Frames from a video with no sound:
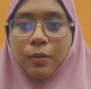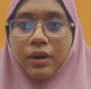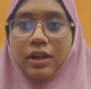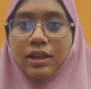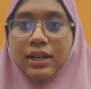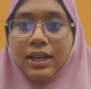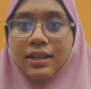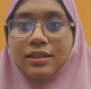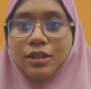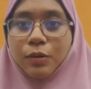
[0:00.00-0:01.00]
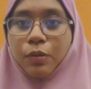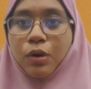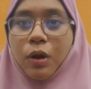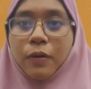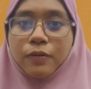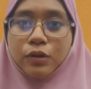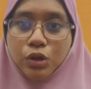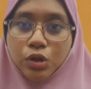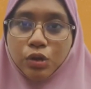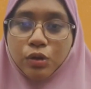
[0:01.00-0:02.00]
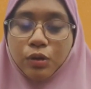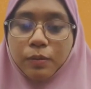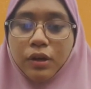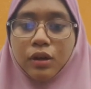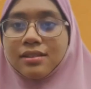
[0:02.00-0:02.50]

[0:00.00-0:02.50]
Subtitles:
Well, in the support of nurture group.